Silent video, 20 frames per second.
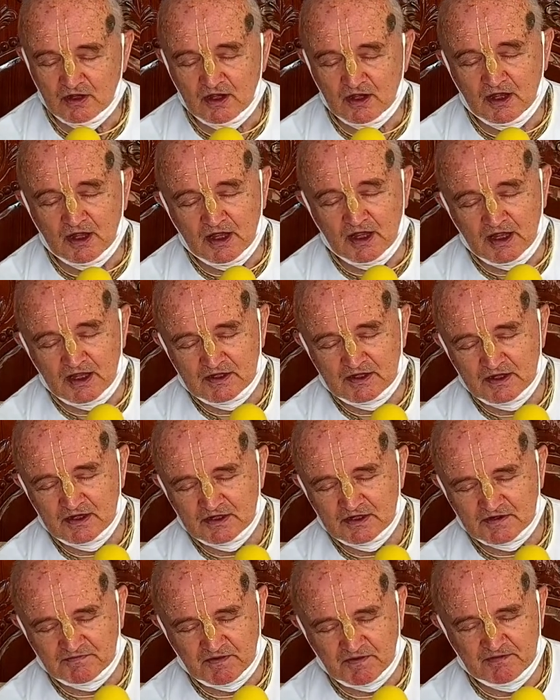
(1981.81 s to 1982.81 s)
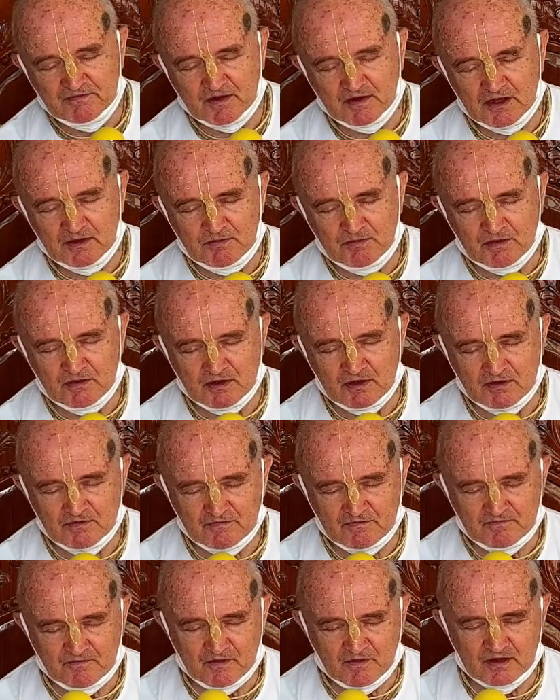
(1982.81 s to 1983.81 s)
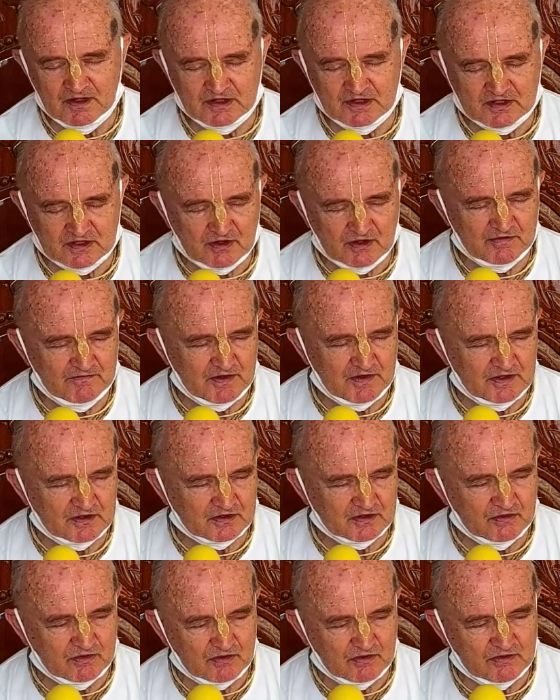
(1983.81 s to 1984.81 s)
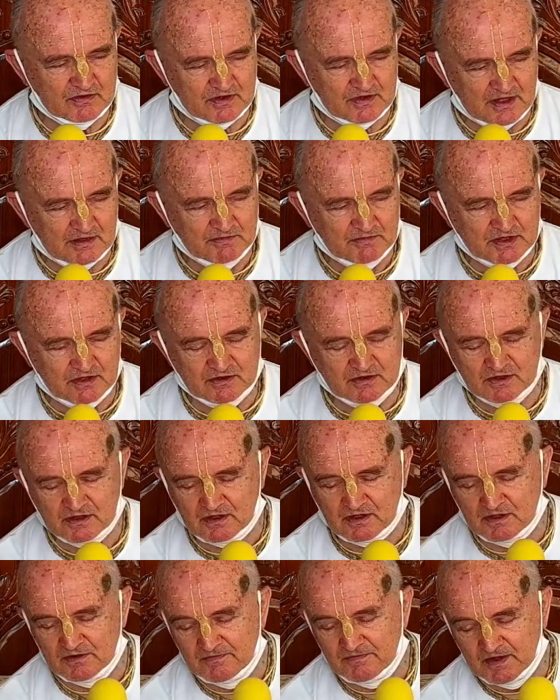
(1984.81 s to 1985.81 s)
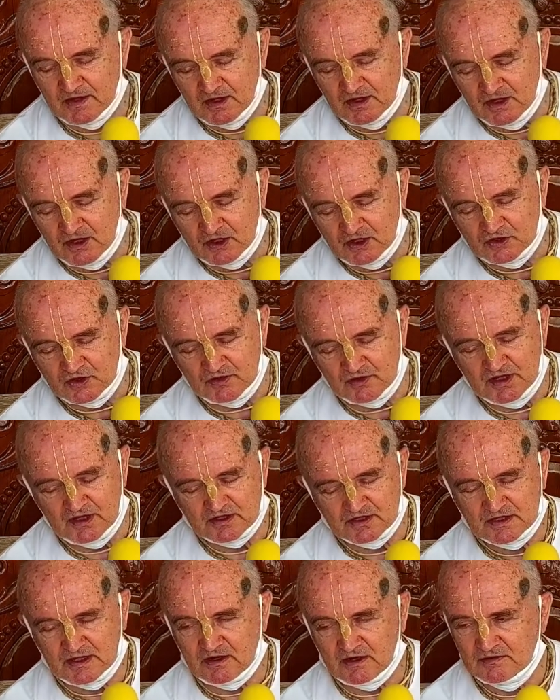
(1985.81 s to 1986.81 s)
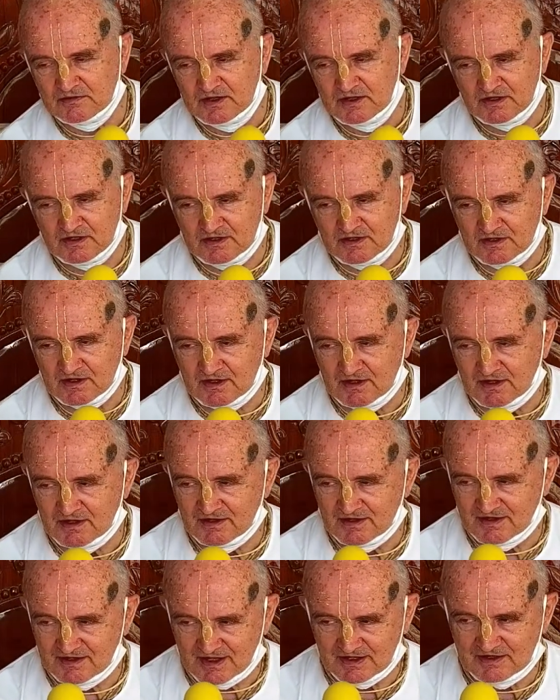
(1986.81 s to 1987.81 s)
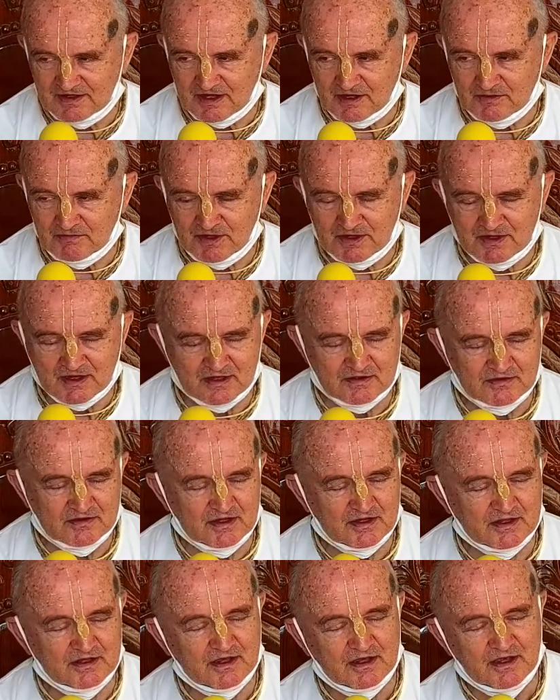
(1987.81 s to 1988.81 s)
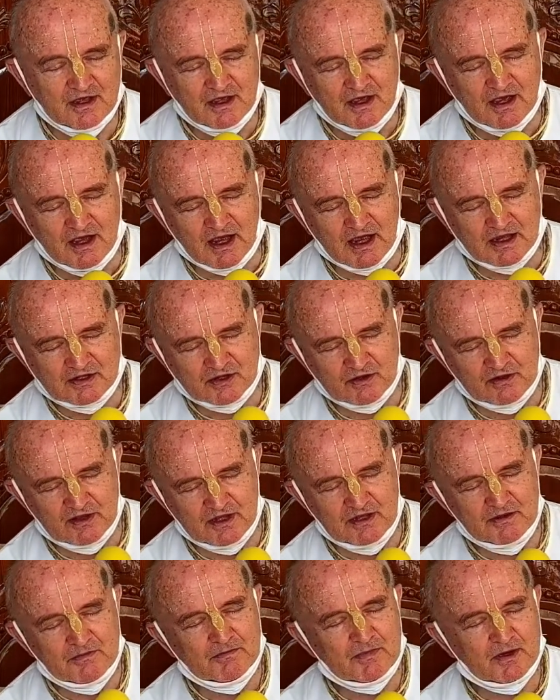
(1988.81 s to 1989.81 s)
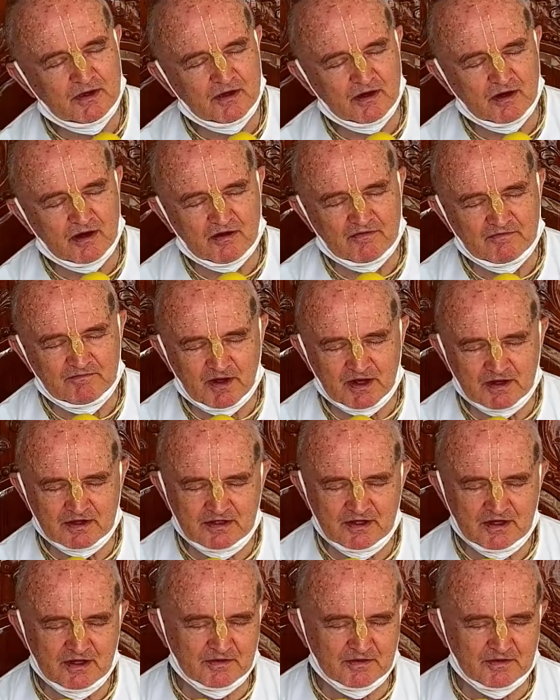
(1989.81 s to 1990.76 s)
It is favorable for his service to Lord Ramchandra. So it is counted, that can be counted as a limb of bhakti.